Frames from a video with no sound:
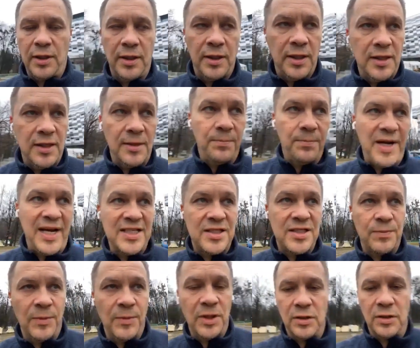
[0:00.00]
in the
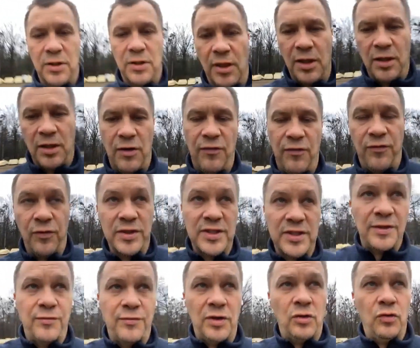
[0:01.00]
basement for
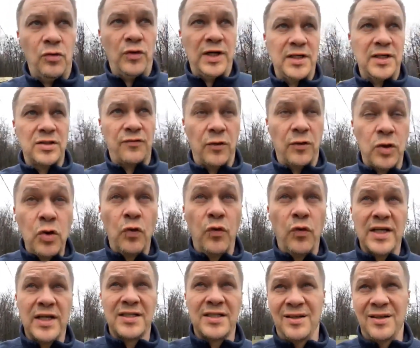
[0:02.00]
several weeks, for 2
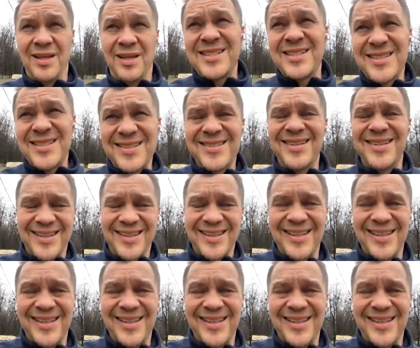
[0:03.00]
weeks, less